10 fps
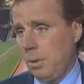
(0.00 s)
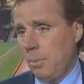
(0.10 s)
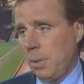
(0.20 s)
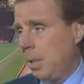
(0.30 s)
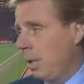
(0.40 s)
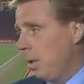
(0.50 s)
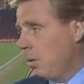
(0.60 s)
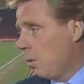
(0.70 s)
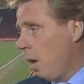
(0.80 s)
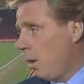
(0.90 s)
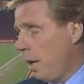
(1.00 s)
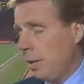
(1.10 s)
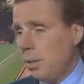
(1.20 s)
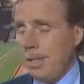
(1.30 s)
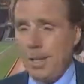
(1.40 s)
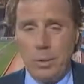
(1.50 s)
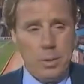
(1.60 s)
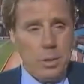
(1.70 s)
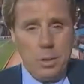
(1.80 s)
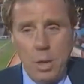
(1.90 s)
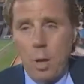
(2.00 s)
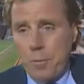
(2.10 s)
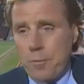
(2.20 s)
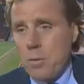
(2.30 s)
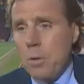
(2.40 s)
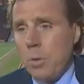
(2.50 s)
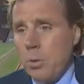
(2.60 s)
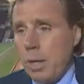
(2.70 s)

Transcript: McKinlay who can't get in. You know, you, you go through them all.